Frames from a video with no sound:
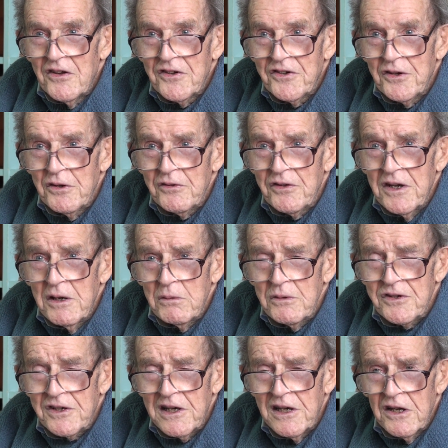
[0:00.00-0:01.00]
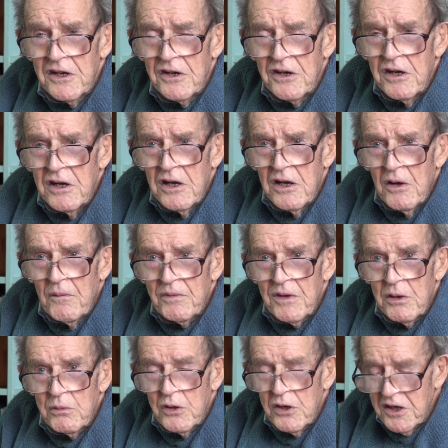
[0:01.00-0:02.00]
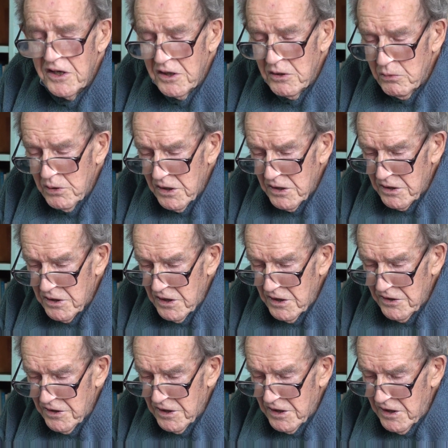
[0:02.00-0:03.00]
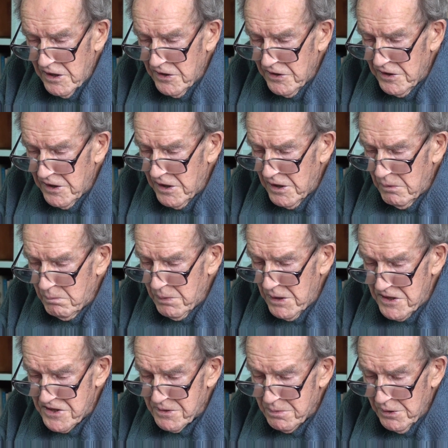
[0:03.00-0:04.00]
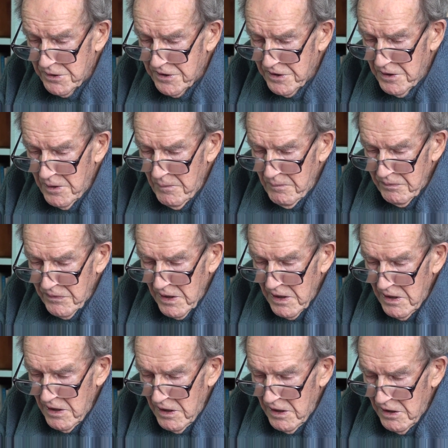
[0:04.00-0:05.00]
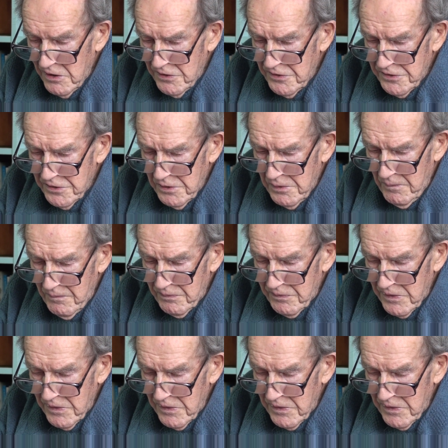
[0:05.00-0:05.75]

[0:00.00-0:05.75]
So there was Glenn working away in the basement, and